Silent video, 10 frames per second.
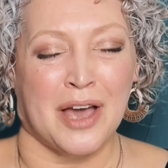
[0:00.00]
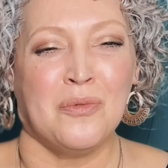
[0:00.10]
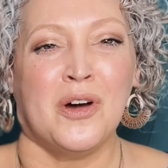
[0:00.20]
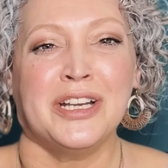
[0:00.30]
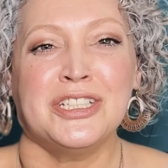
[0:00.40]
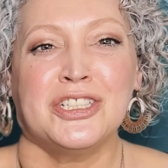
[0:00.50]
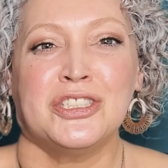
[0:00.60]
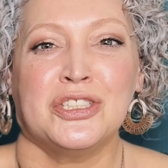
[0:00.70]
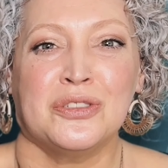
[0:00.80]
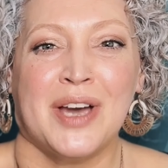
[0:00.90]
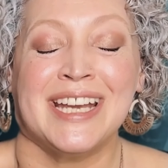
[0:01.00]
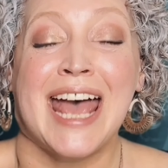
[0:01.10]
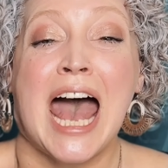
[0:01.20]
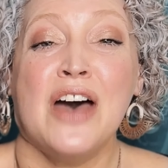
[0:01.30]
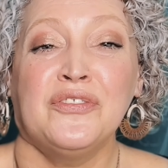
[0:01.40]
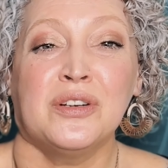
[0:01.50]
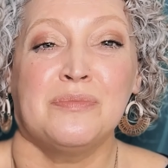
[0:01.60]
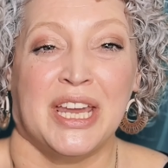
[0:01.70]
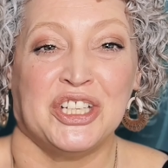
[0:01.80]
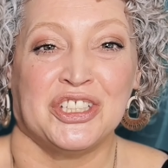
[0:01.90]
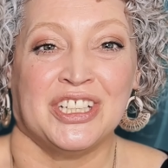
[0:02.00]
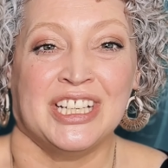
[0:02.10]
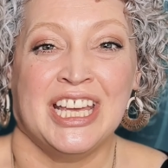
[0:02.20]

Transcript: I wanted to do an affirmation